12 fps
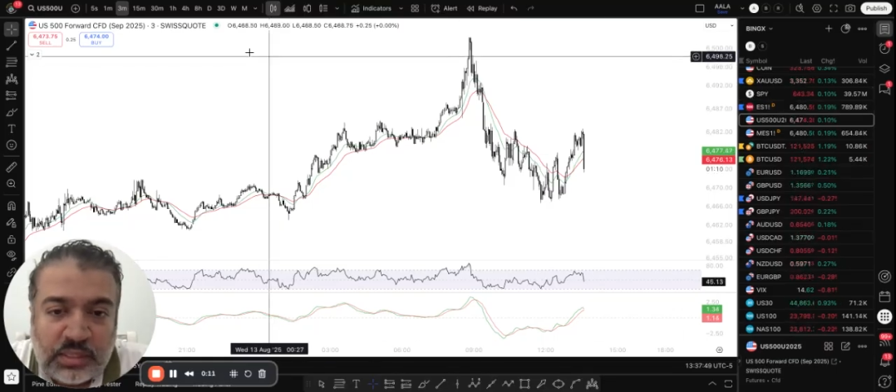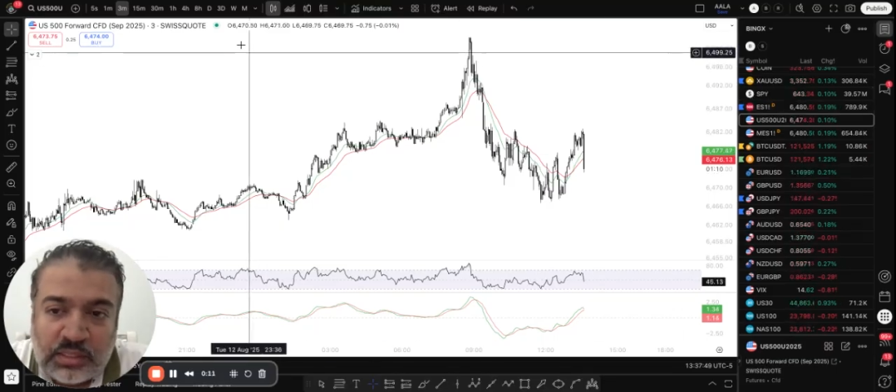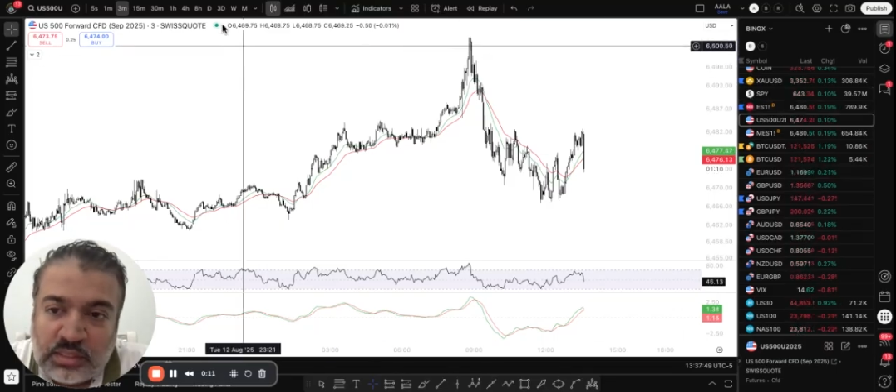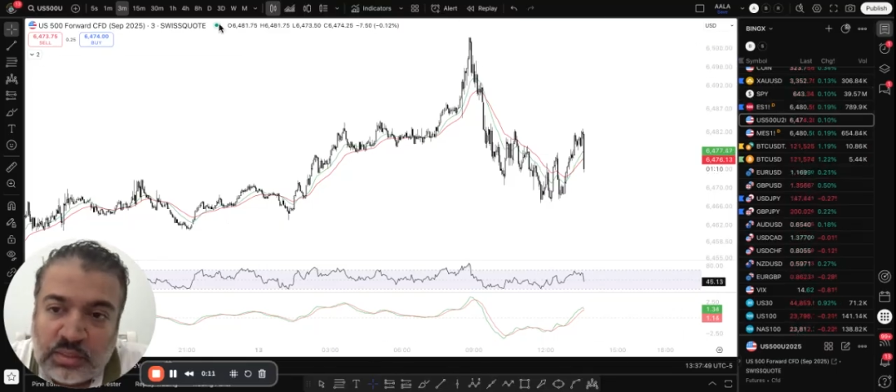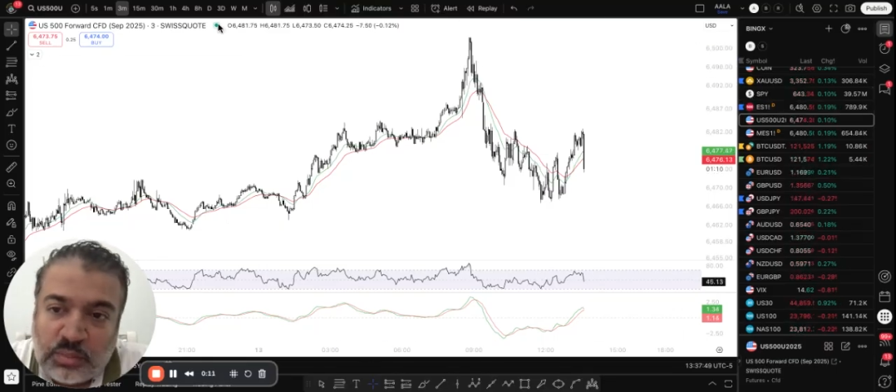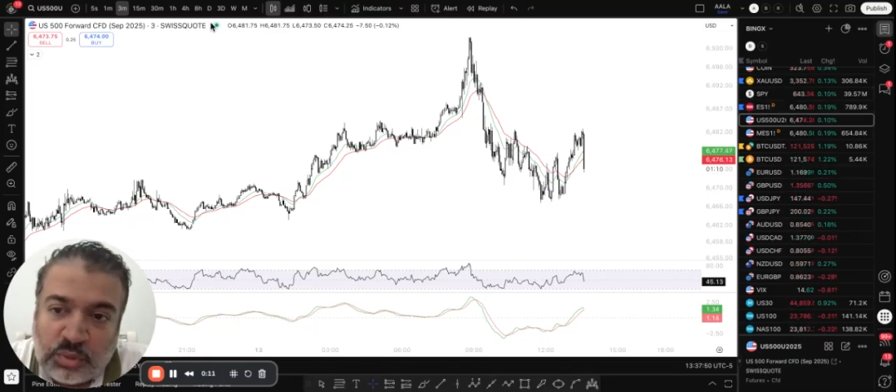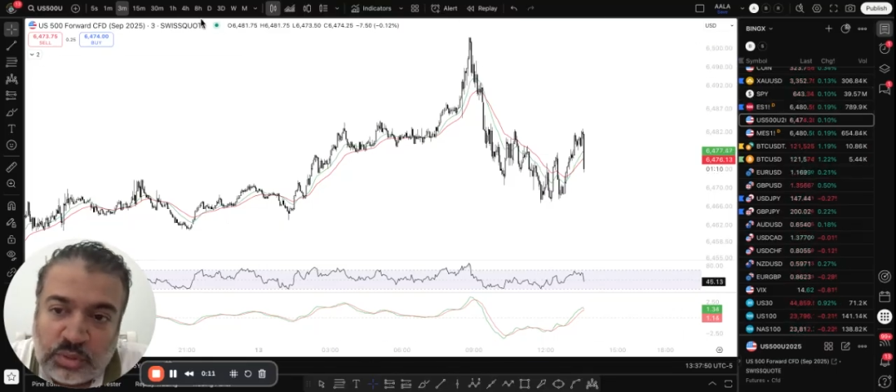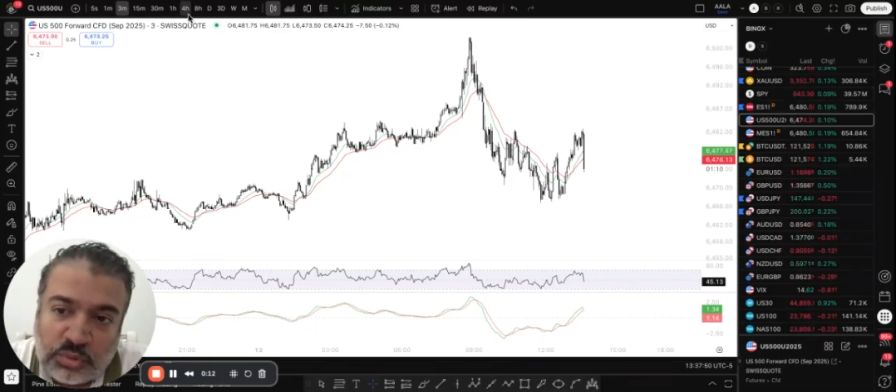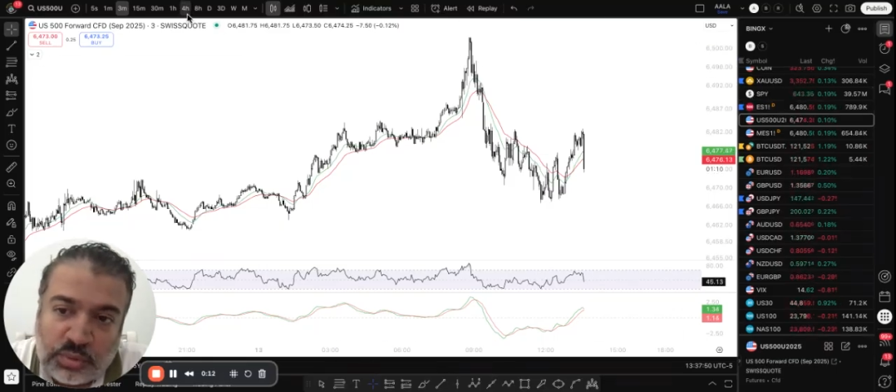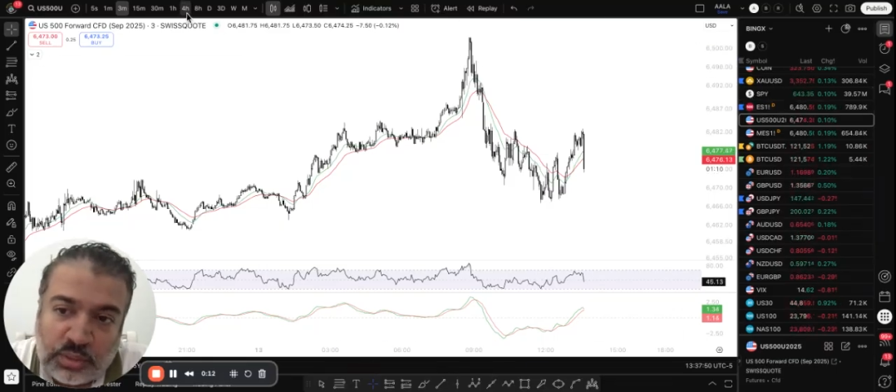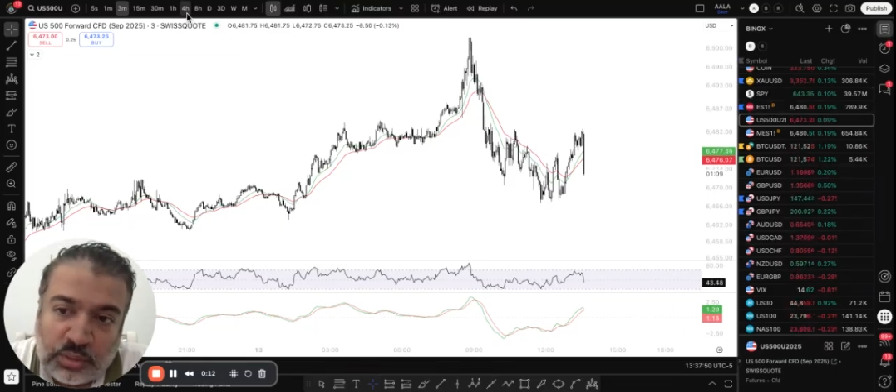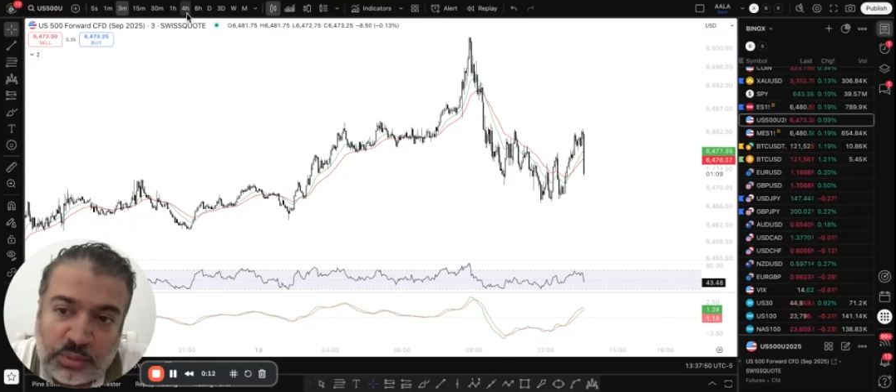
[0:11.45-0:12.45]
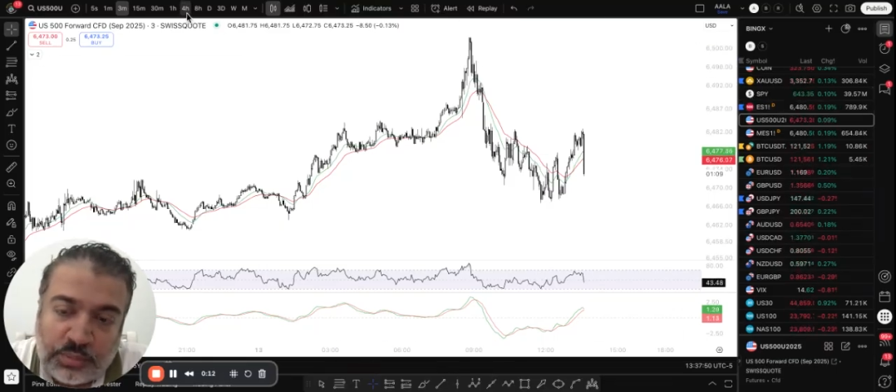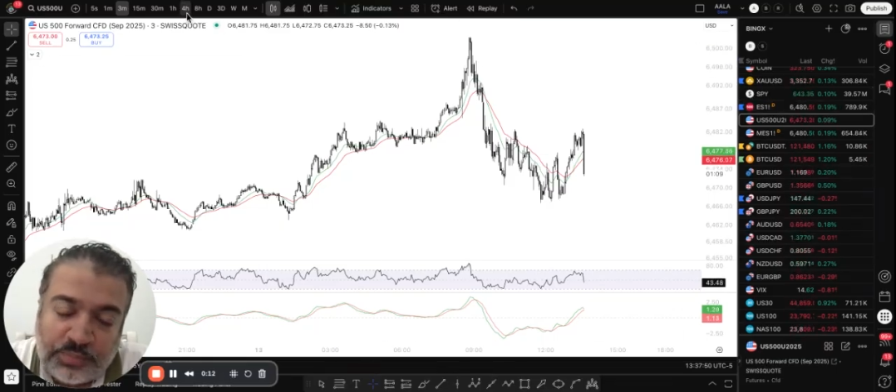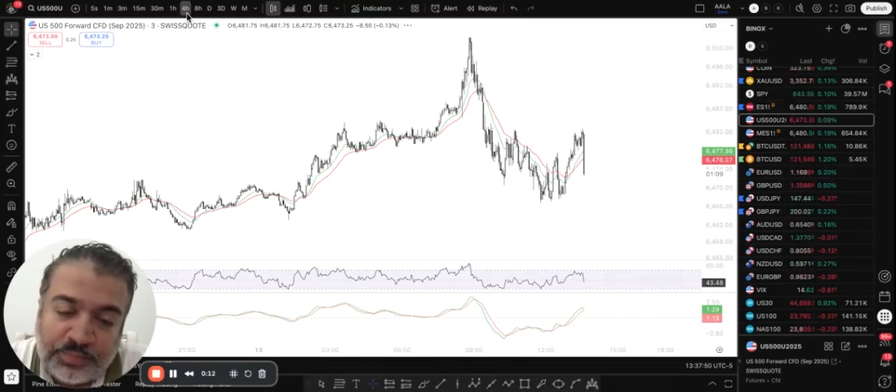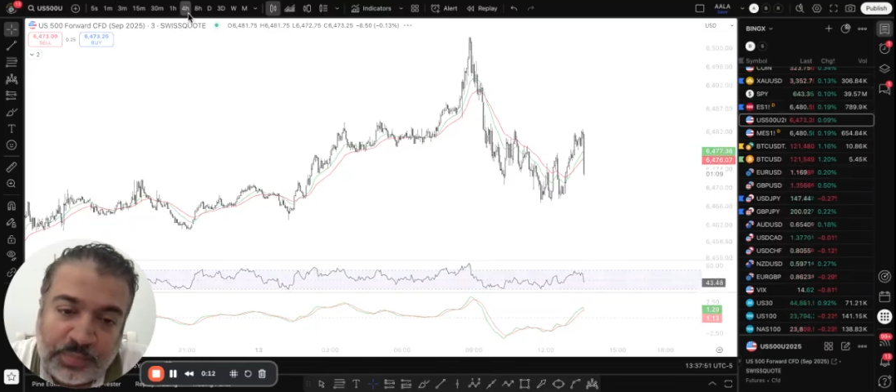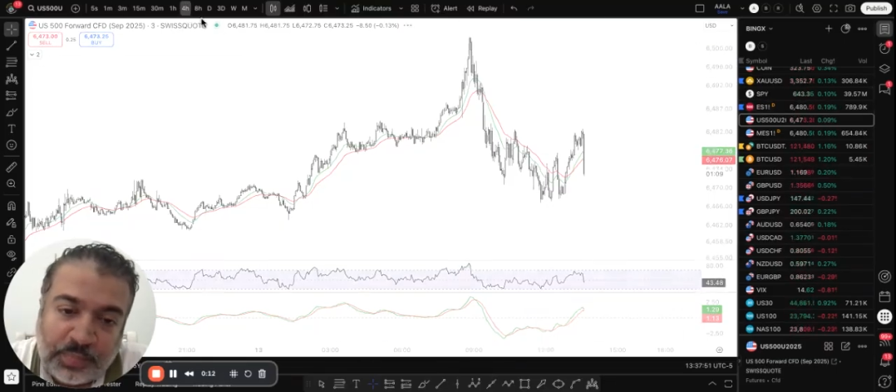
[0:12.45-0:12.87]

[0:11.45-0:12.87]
Let's see what's going on.